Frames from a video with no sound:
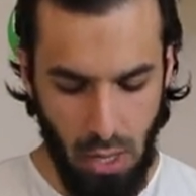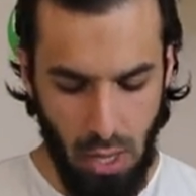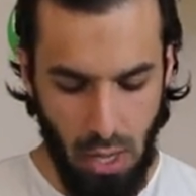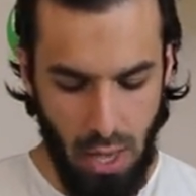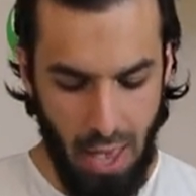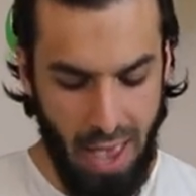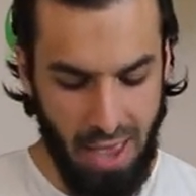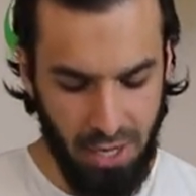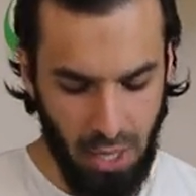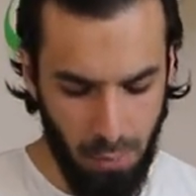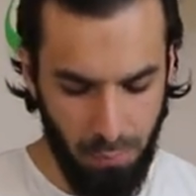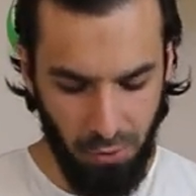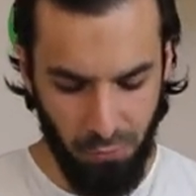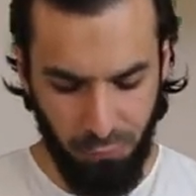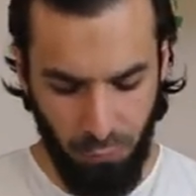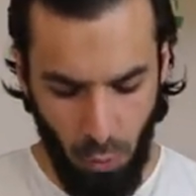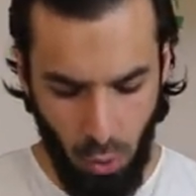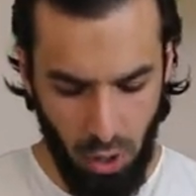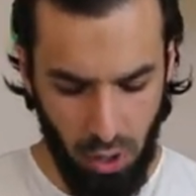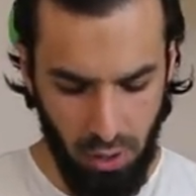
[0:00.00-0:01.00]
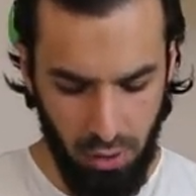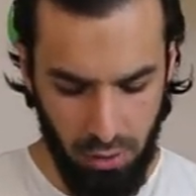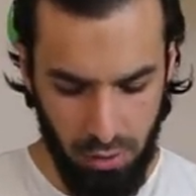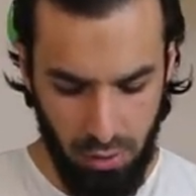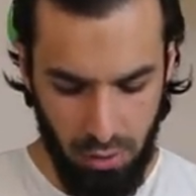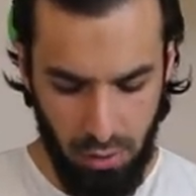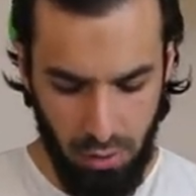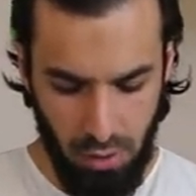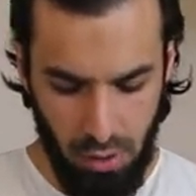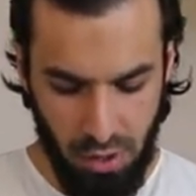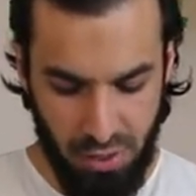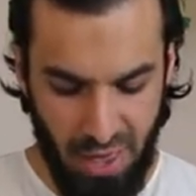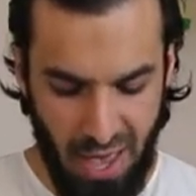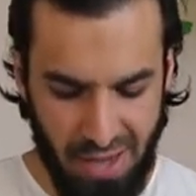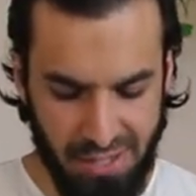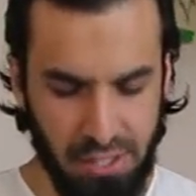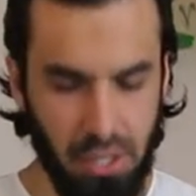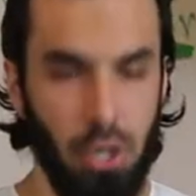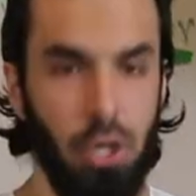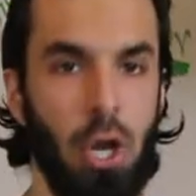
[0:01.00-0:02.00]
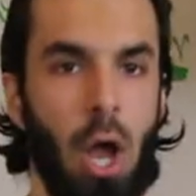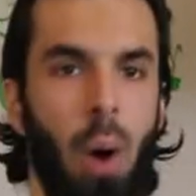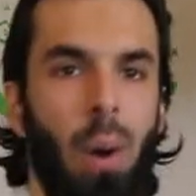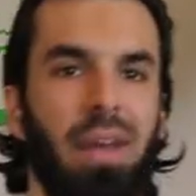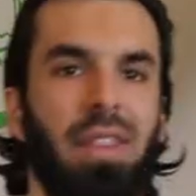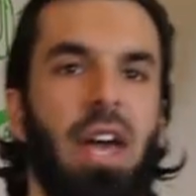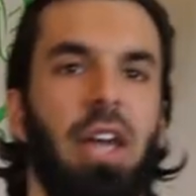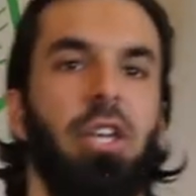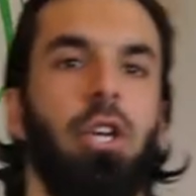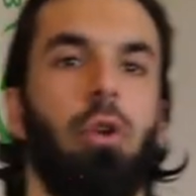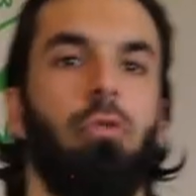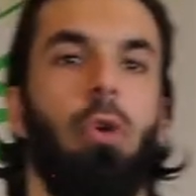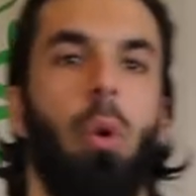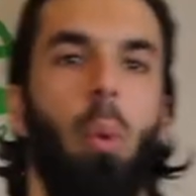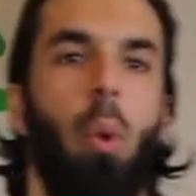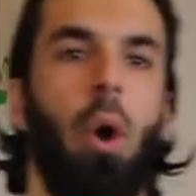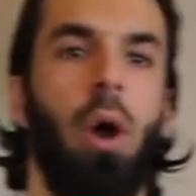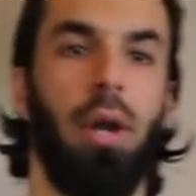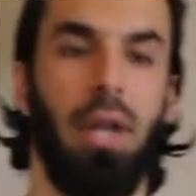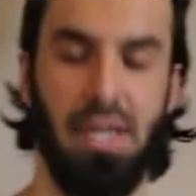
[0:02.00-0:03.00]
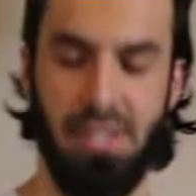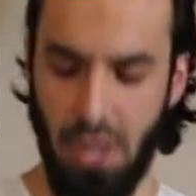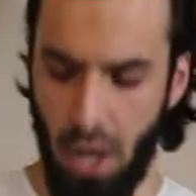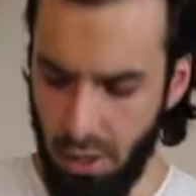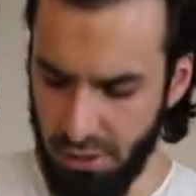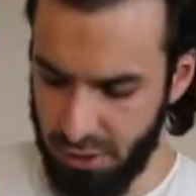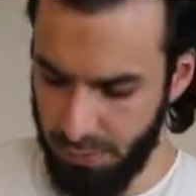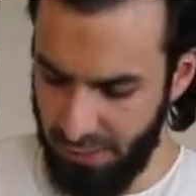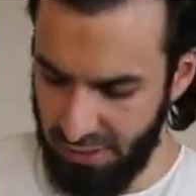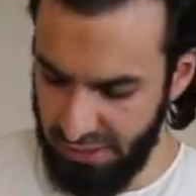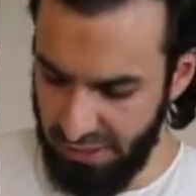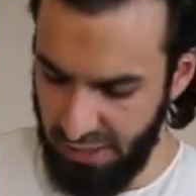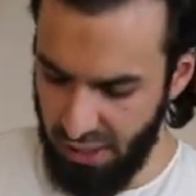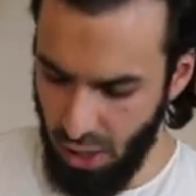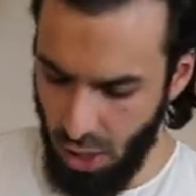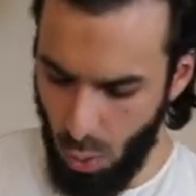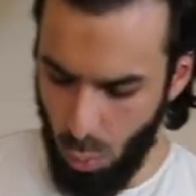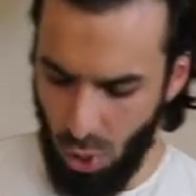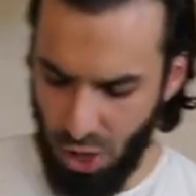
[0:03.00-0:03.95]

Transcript: And number four, that knowing that your reward is ultimately with